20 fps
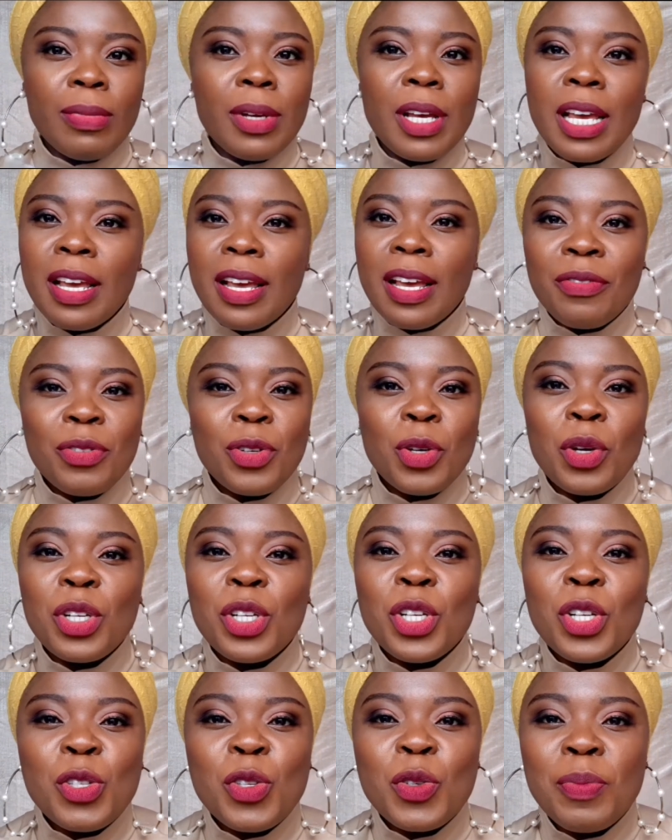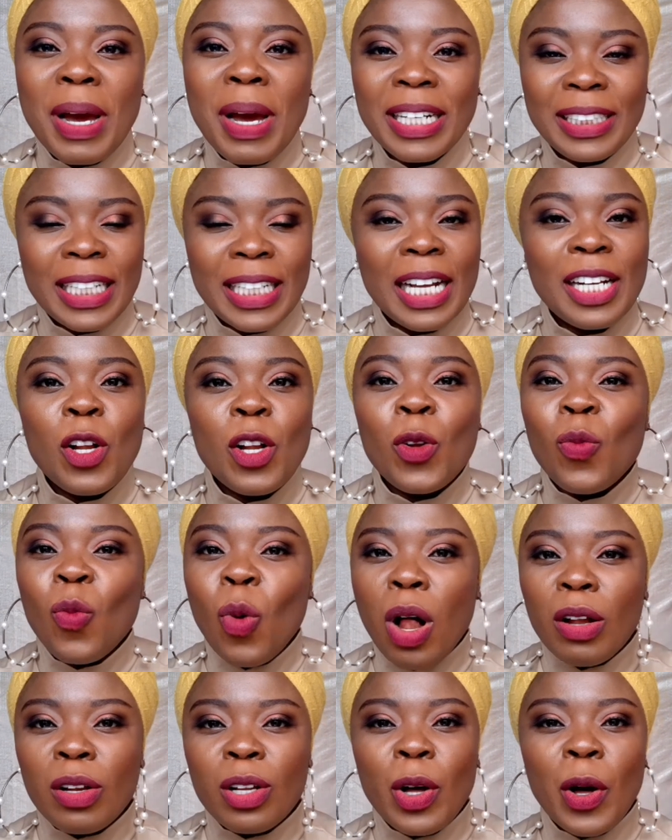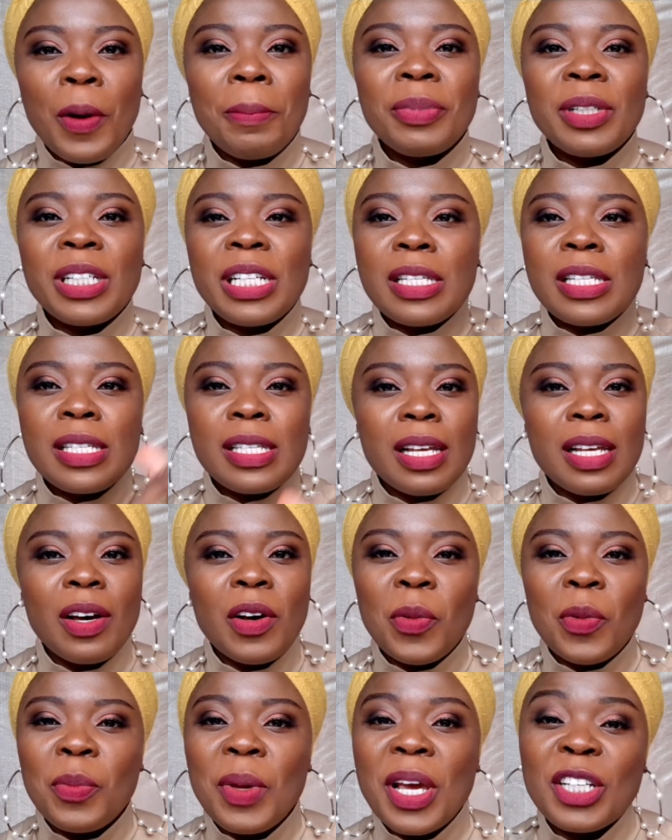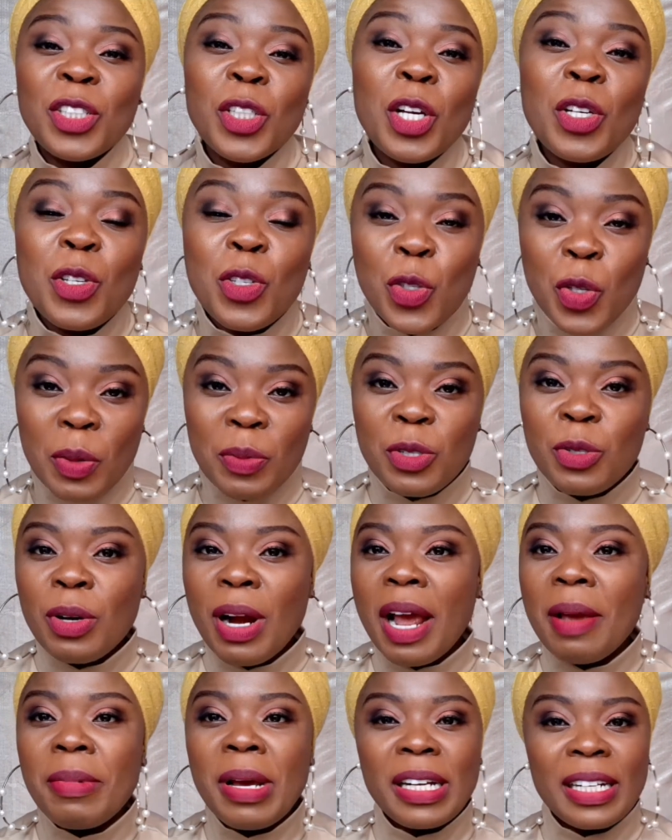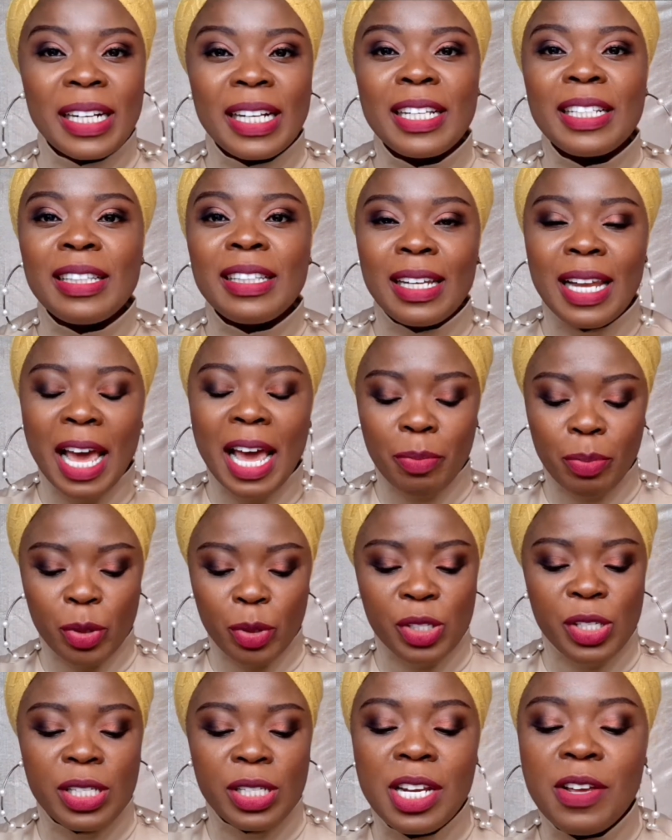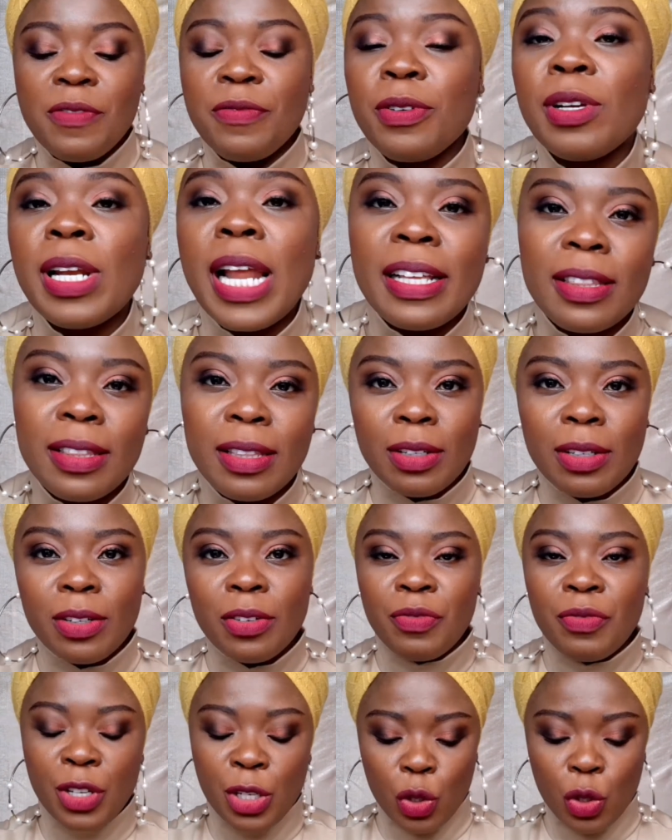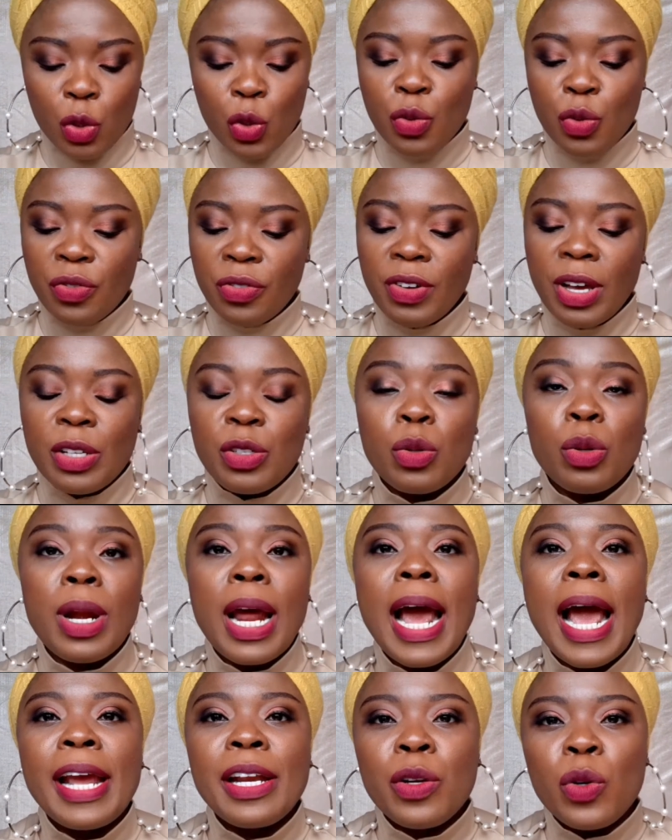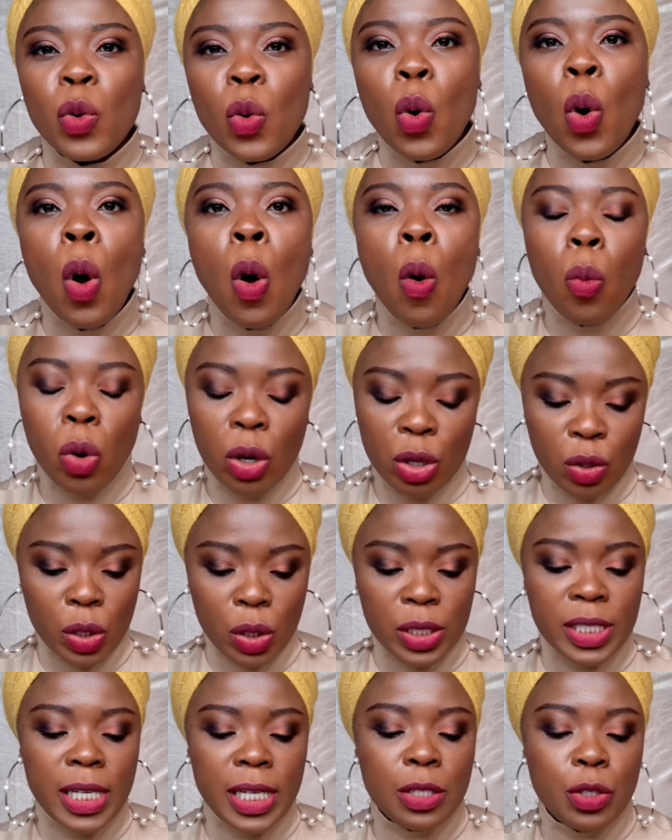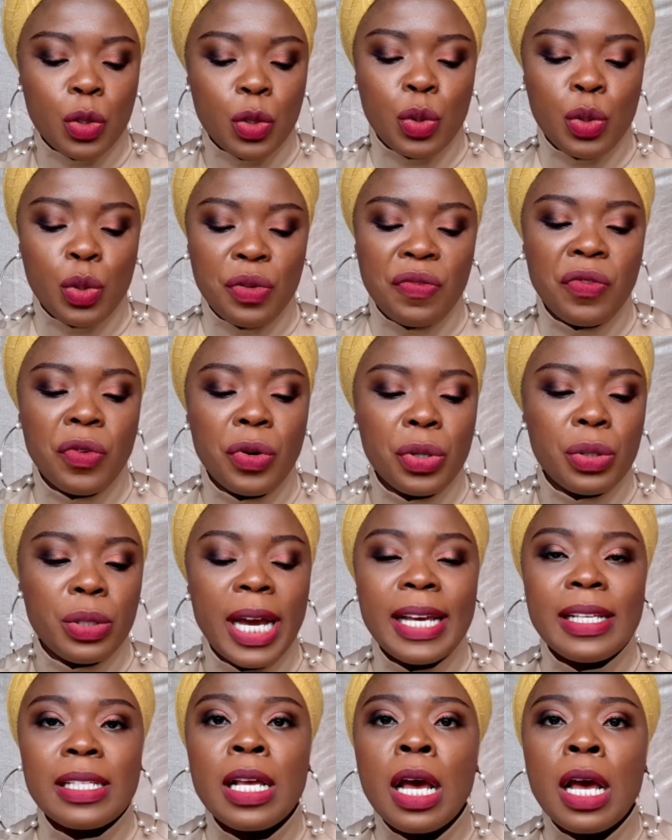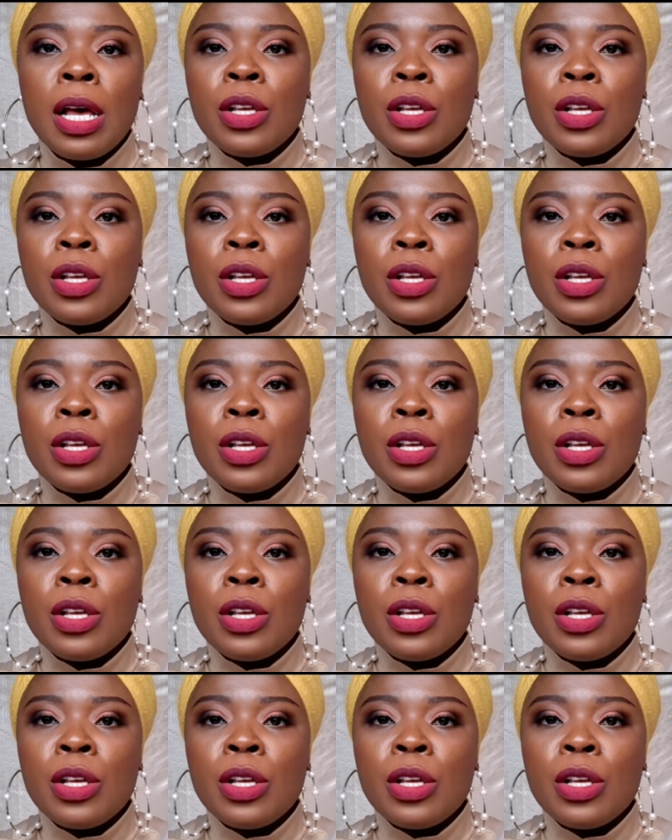If you're new to my channel, welcome. Please ensure you subscribe and click the like button if you like the video so far, so that I know what content to do for you guys.